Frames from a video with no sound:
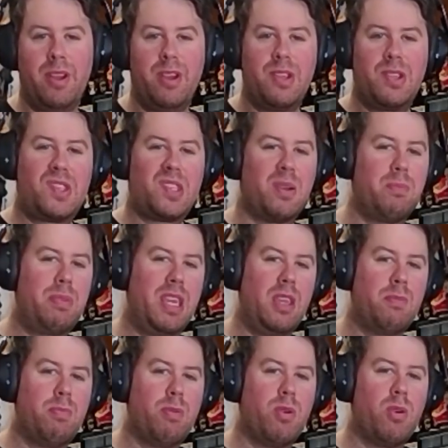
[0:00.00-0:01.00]
Some
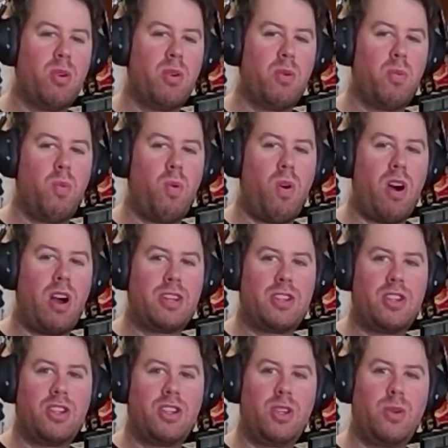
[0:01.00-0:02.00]
people want
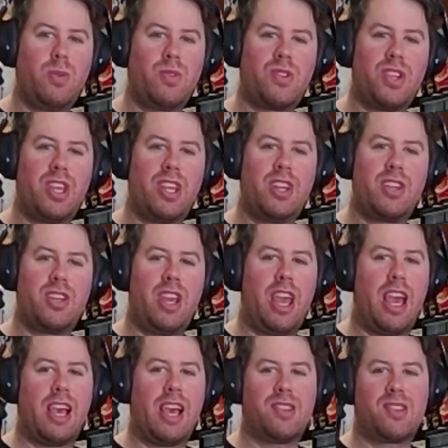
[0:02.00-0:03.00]
to use it
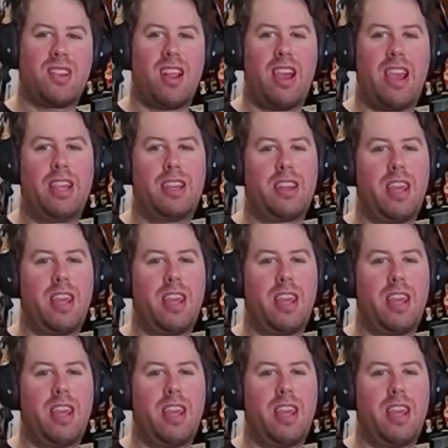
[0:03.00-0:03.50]
as like,